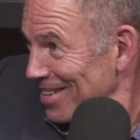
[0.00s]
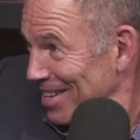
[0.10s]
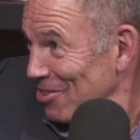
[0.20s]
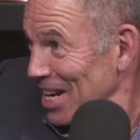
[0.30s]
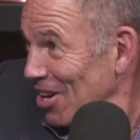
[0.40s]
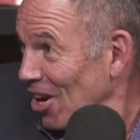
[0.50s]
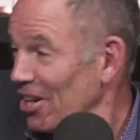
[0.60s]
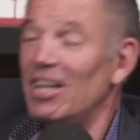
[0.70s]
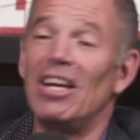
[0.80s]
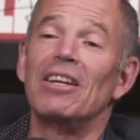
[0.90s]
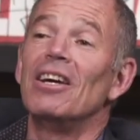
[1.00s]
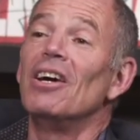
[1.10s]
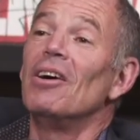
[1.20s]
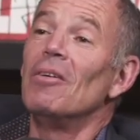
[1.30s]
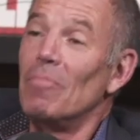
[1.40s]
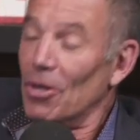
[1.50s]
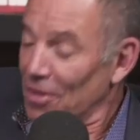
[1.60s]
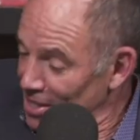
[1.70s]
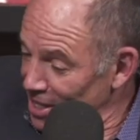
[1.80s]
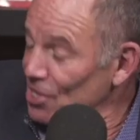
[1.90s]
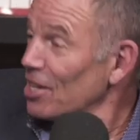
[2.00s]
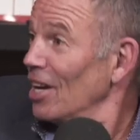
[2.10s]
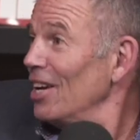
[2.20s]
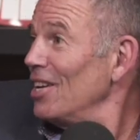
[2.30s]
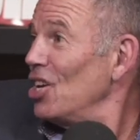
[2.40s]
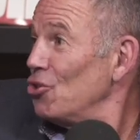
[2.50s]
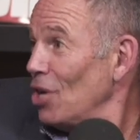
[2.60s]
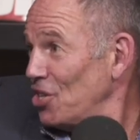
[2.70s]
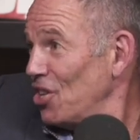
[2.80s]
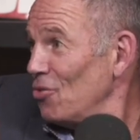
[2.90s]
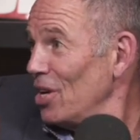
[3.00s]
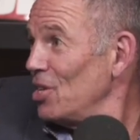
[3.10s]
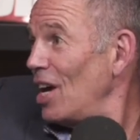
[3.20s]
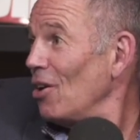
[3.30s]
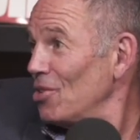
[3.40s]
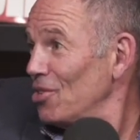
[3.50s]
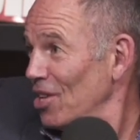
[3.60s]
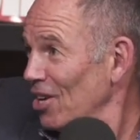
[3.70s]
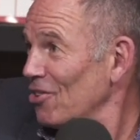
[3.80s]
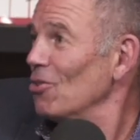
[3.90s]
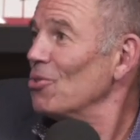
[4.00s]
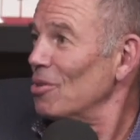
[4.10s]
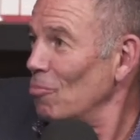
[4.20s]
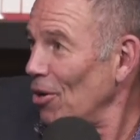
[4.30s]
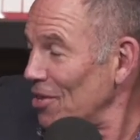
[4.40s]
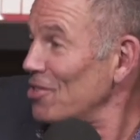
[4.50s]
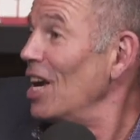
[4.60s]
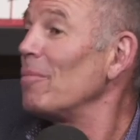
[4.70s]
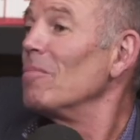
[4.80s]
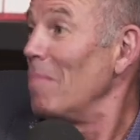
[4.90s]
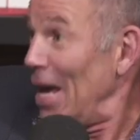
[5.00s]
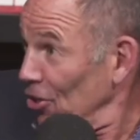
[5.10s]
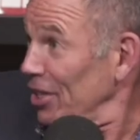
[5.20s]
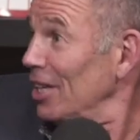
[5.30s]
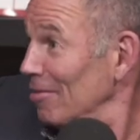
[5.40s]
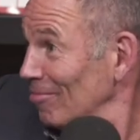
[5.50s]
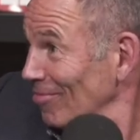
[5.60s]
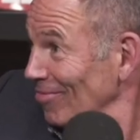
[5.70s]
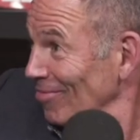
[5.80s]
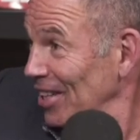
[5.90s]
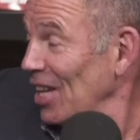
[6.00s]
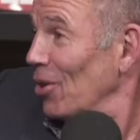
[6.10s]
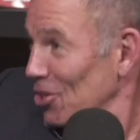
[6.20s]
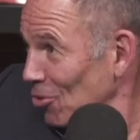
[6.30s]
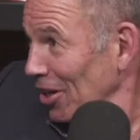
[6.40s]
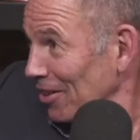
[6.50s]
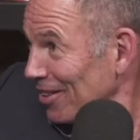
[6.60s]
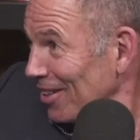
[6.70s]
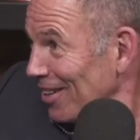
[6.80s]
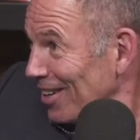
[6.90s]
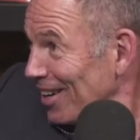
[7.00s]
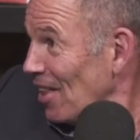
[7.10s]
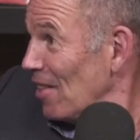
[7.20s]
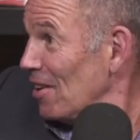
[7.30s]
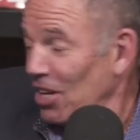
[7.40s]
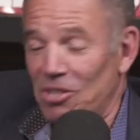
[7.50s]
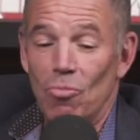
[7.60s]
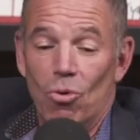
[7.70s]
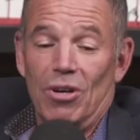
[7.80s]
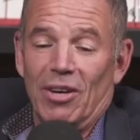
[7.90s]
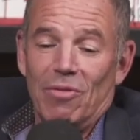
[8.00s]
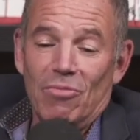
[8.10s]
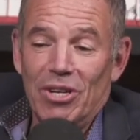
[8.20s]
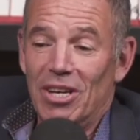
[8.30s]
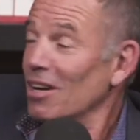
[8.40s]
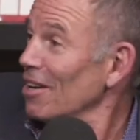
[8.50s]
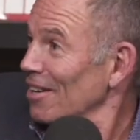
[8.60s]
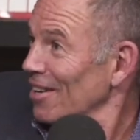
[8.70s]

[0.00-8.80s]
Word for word: greeting card in, and put the disc in and addressed it to Reed's house in Santa Cruz and bought the stamp and mailed it, yeah. and then went to work. And then the next morning when we... Uh,